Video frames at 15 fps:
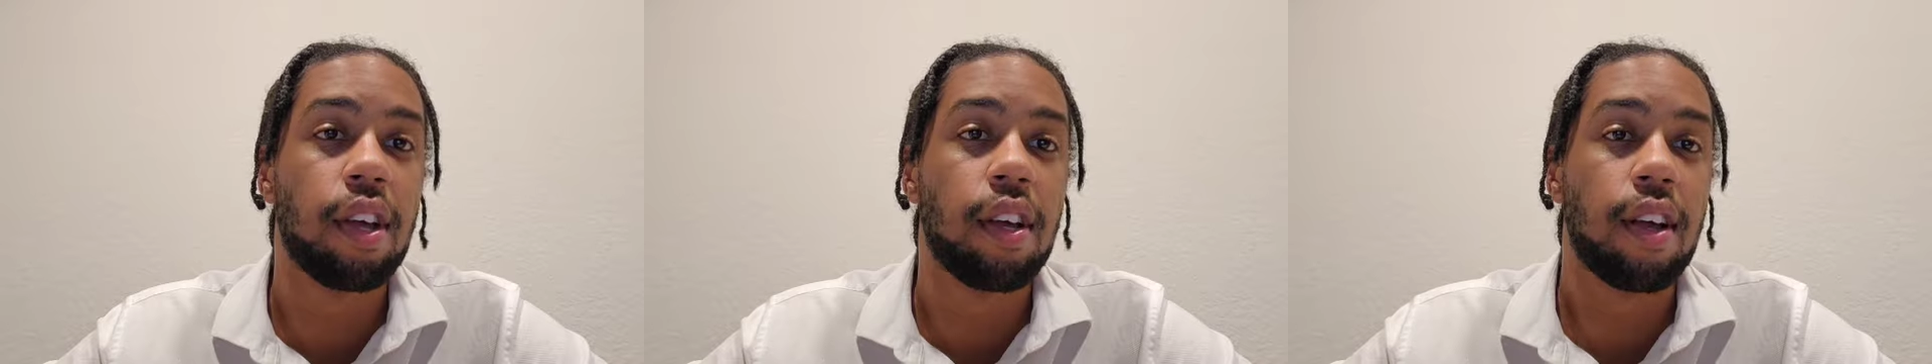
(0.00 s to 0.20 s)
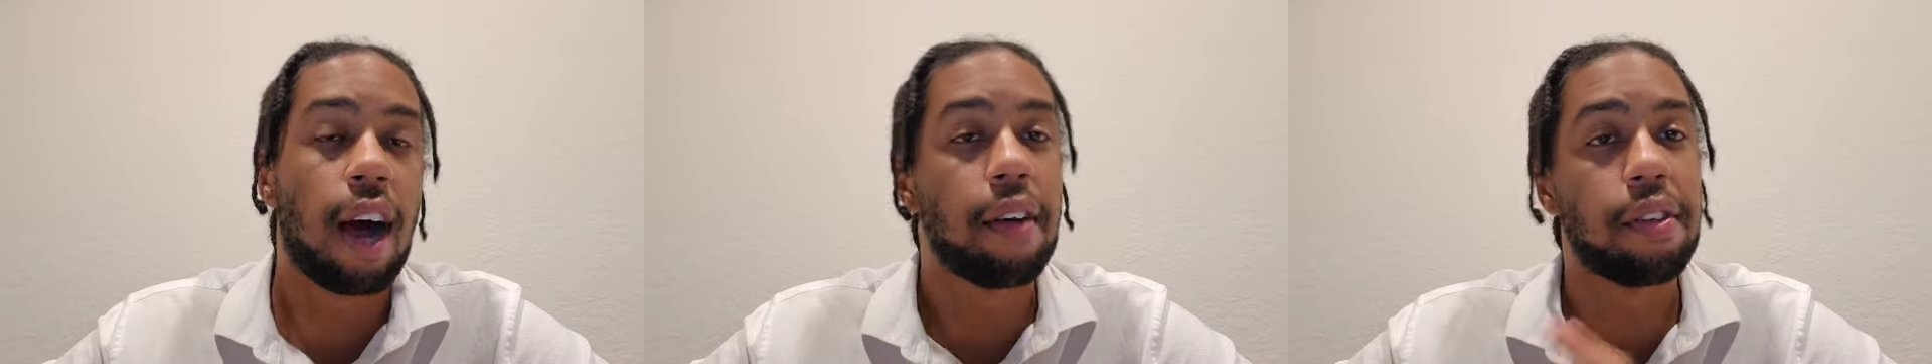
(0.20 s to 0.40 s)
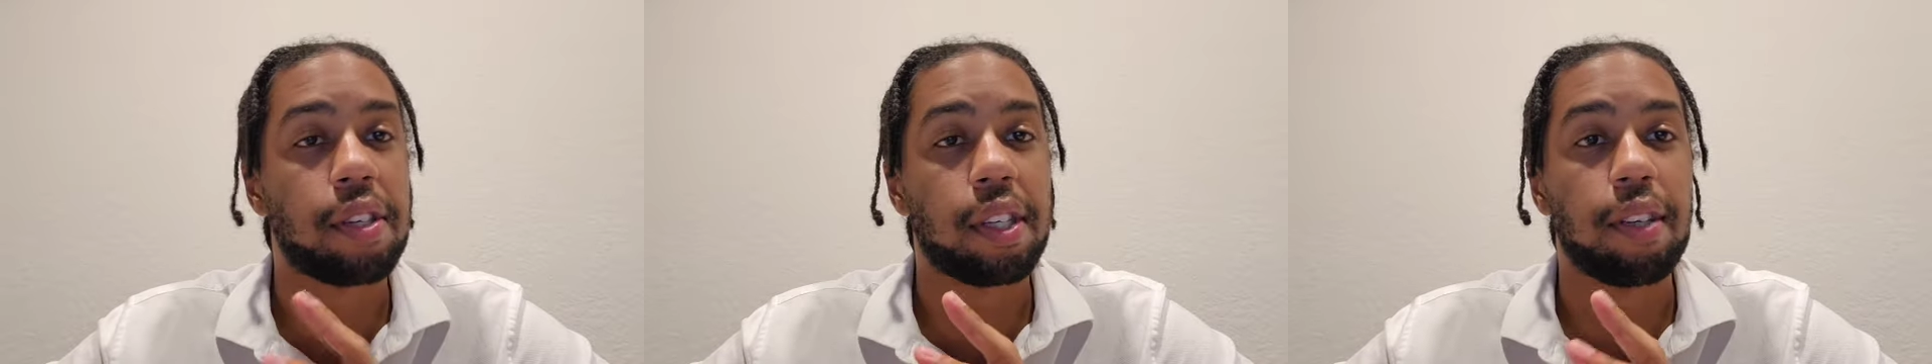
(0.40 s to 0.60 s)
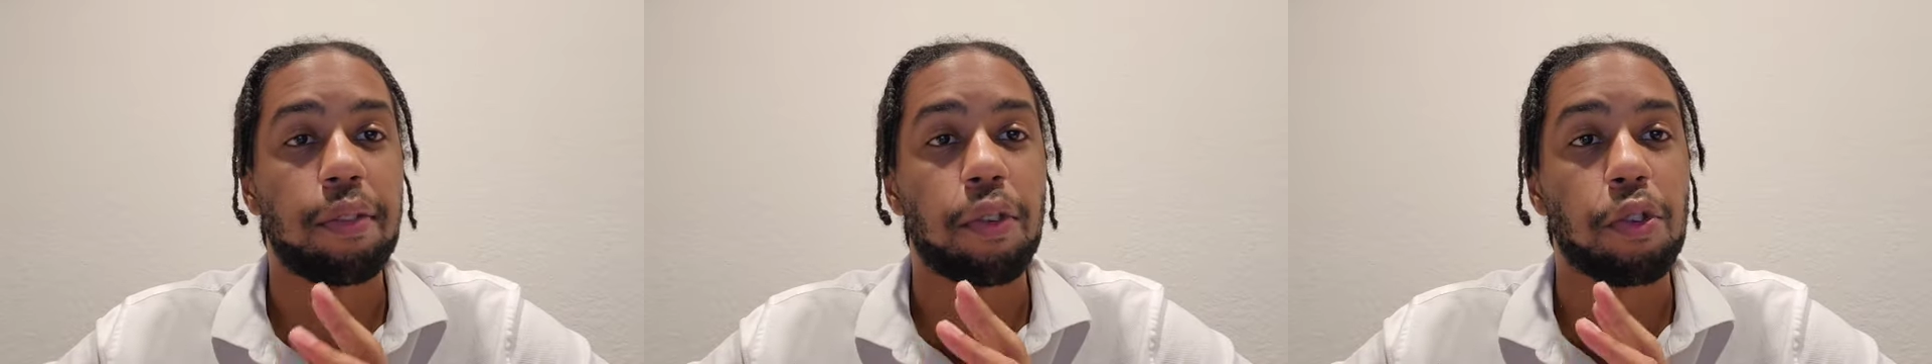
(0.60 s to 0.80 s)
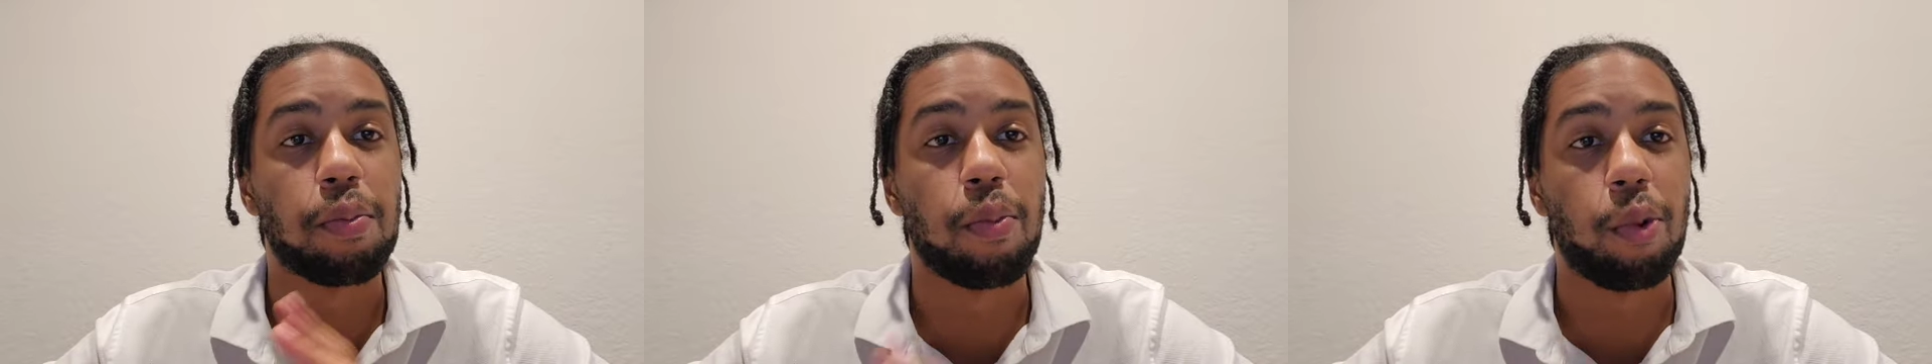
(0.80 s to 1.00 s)
obviously if
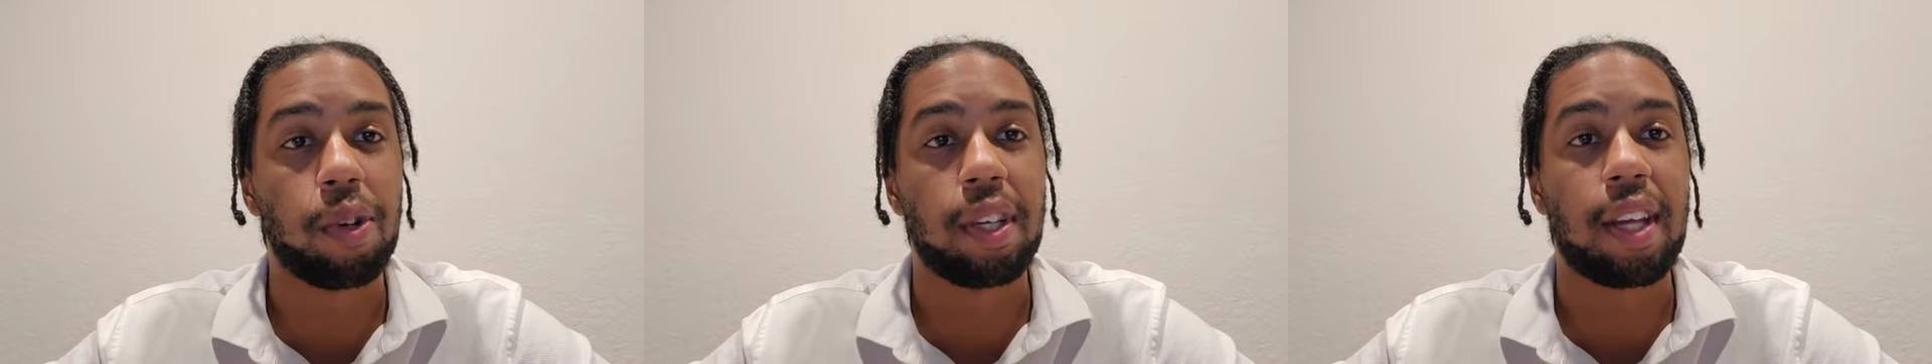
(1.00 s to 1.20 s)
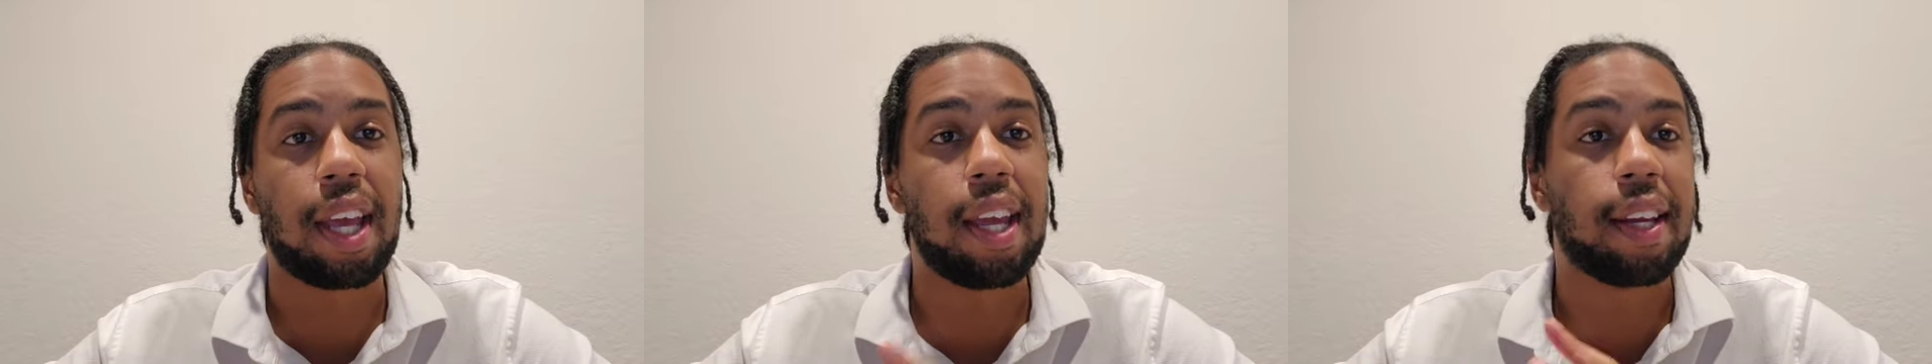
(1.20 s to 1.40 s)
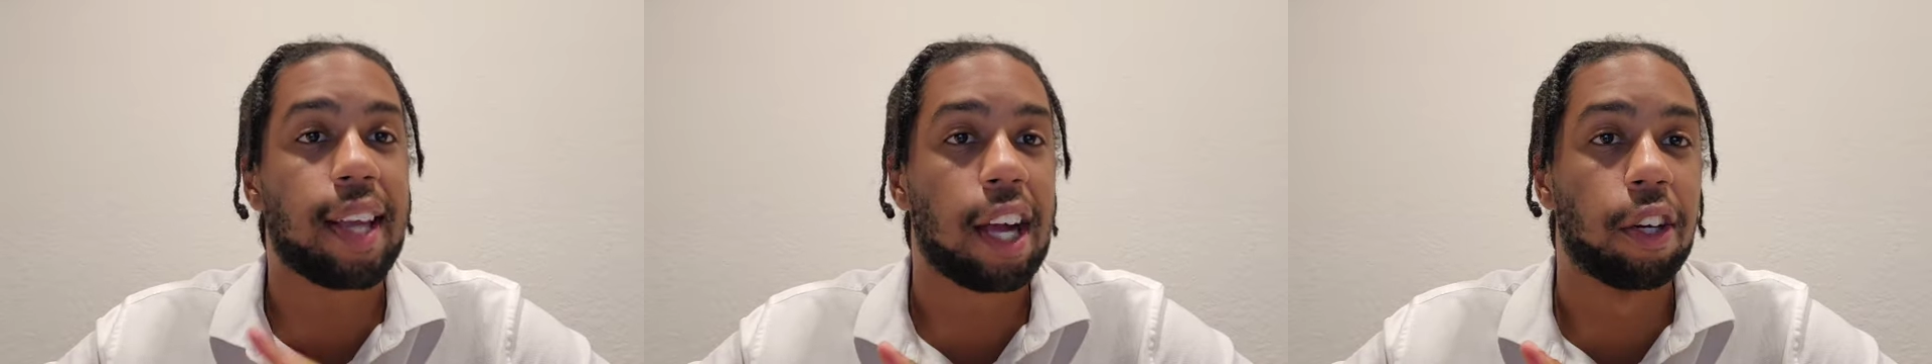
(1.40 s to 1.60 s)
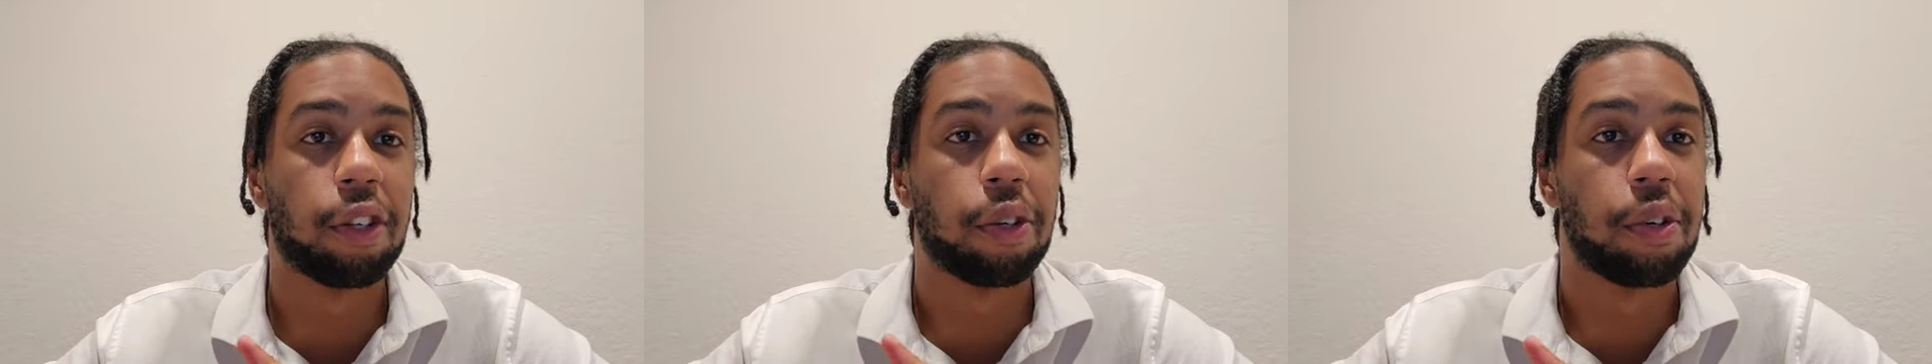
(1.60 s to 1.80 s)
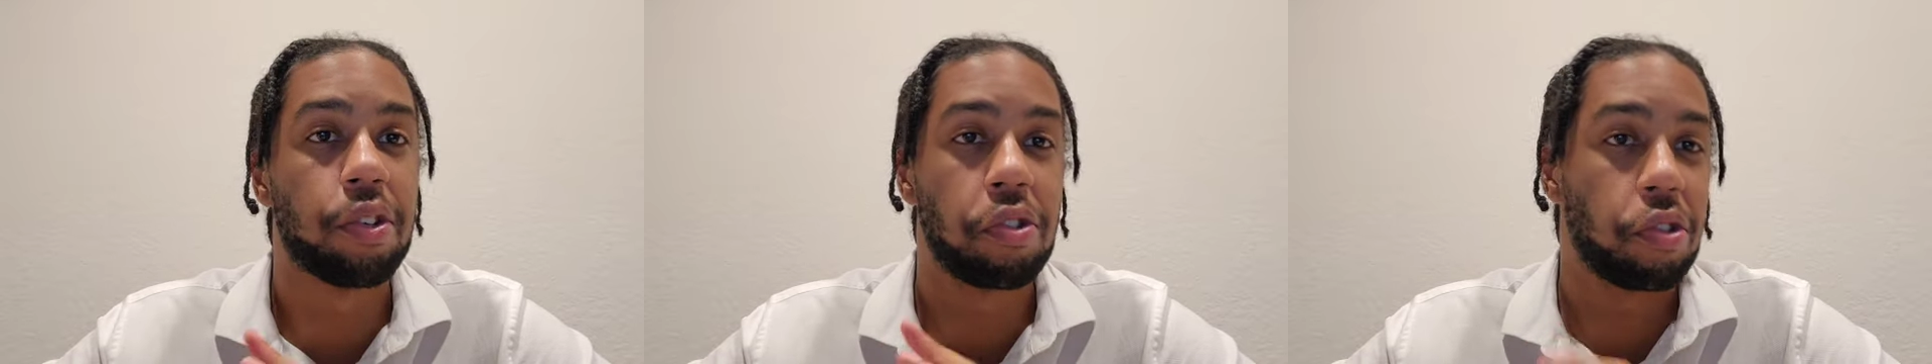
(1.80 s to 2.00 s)
there's more than 8
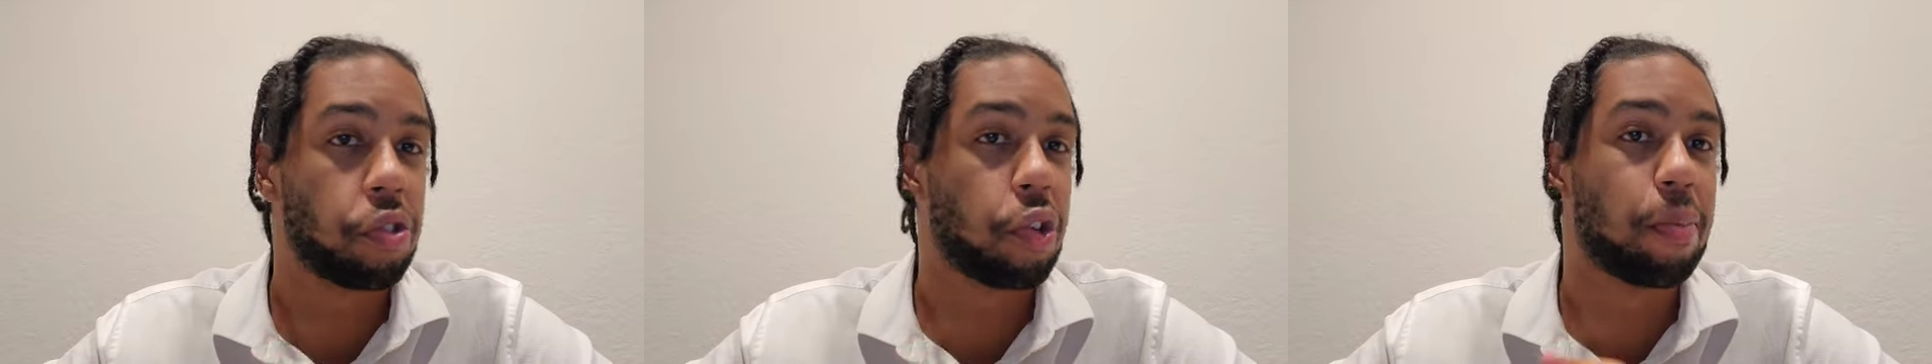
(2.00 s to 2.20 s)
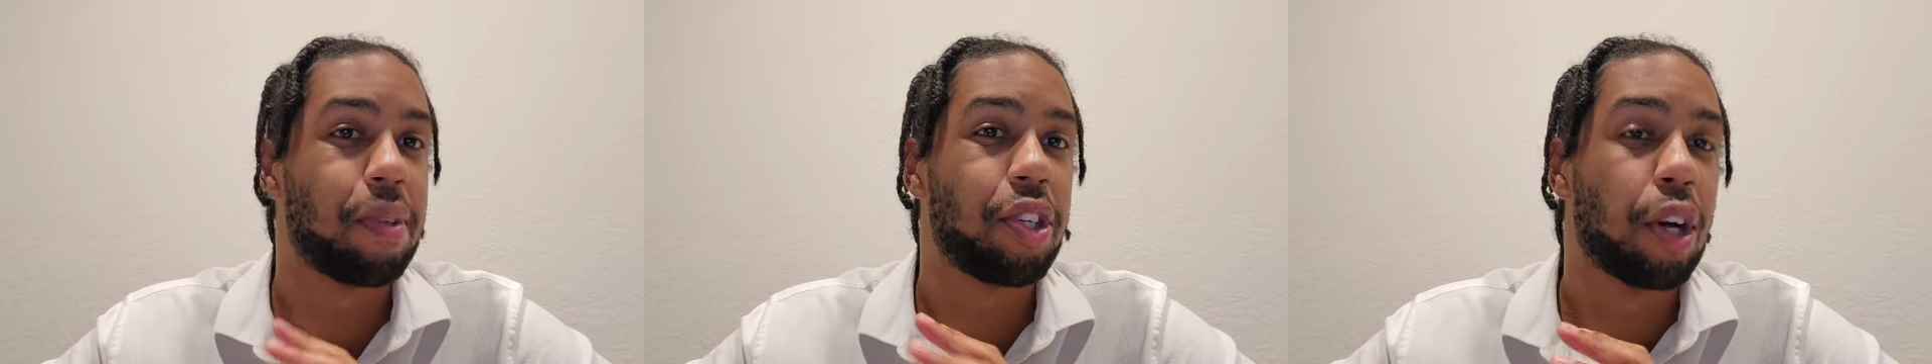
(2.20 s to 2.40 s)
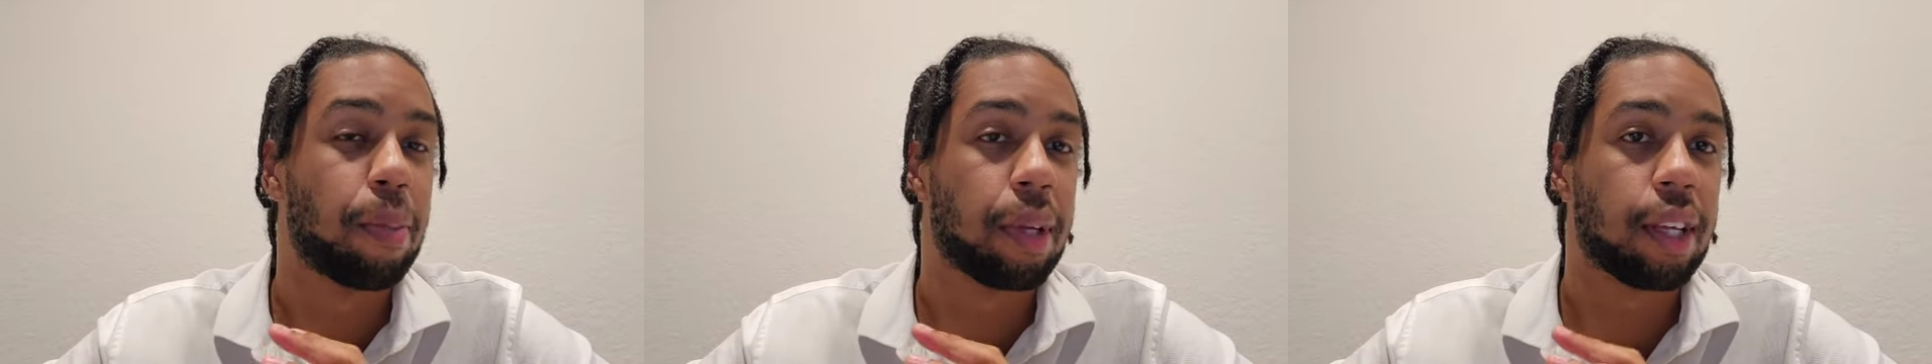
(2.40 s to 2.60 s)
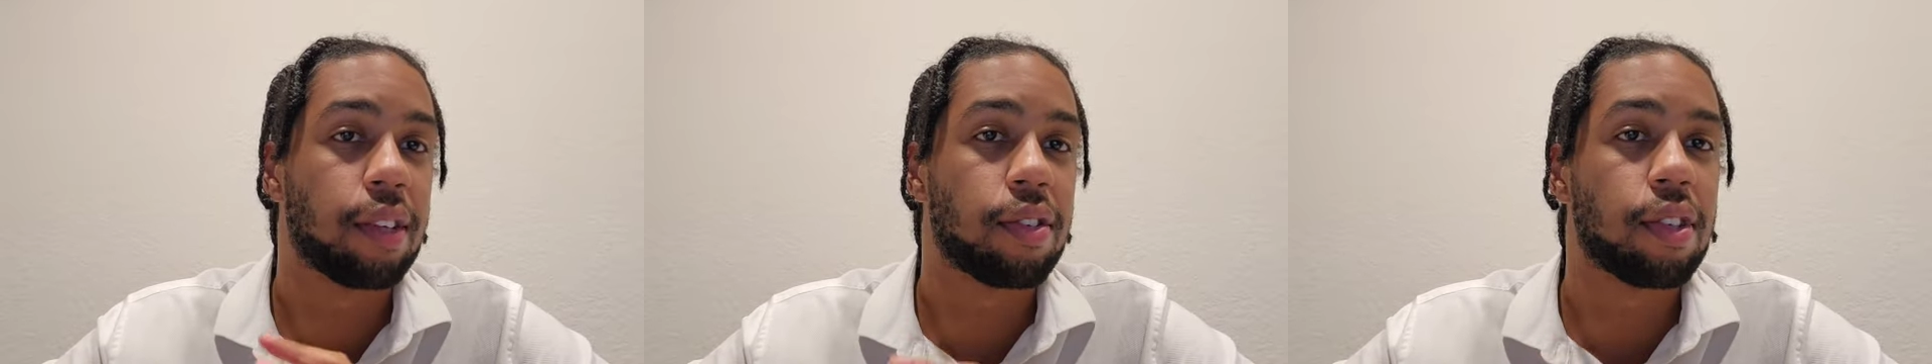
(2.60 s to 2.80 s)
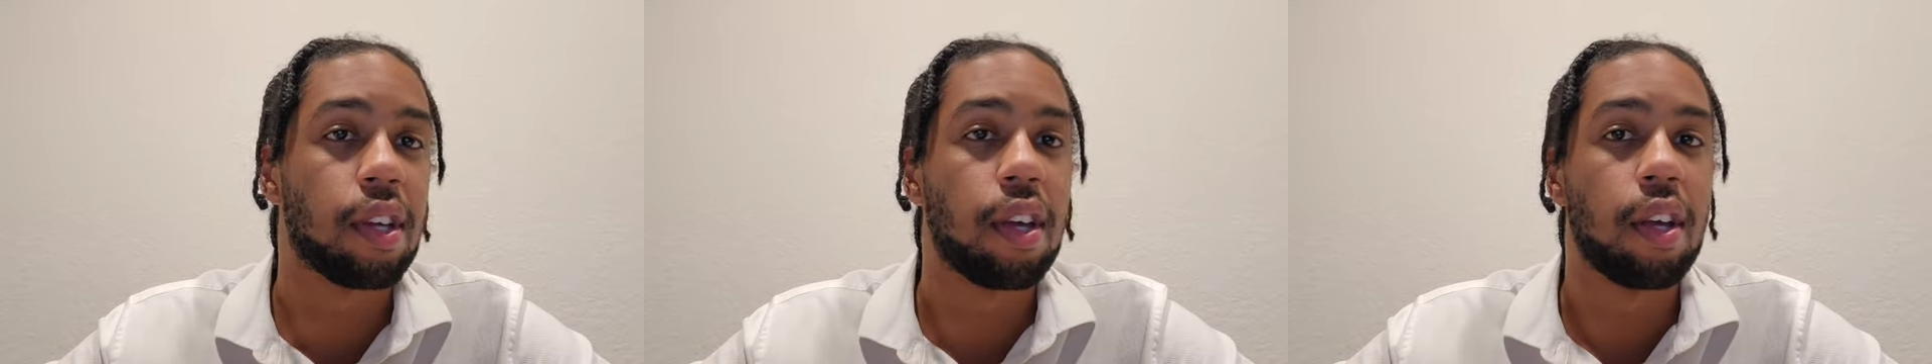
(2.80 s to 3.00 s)
categories, there's going to be duplicates.